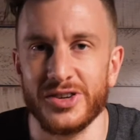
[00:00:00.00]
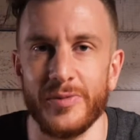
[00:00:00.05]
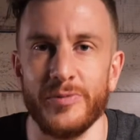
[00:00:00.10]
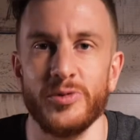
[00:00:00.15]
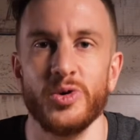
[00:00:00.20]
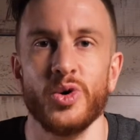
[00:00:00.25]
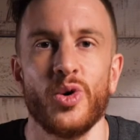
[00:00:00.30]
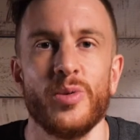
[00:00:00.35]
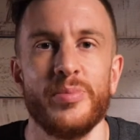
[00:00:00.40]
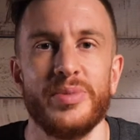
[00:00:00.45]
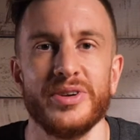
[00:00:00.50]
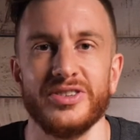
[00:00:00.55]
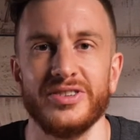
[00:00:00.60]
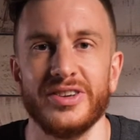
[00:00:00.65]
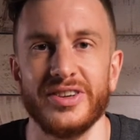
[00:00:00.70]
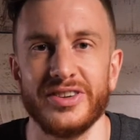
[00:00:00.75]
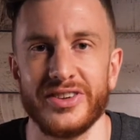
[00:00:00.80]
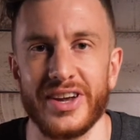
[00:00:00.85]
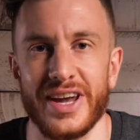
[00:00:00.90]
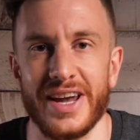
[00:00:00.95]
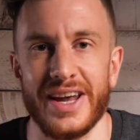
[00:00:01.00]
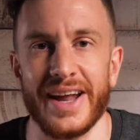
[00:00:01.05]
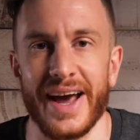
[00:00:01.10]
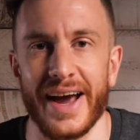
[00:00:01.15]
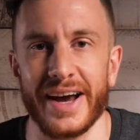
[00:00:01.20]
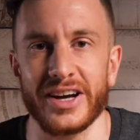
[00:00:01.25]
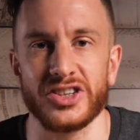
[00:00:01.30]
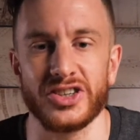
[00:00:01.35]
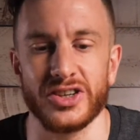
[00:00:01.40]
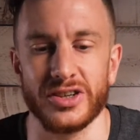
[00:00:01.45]
of your business in
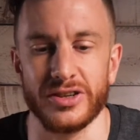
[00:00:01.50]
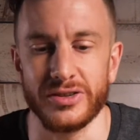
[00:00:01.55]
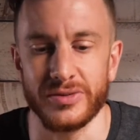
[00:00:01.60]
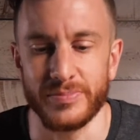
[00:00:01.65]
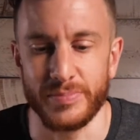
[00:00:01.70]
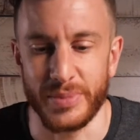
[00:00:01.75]
action,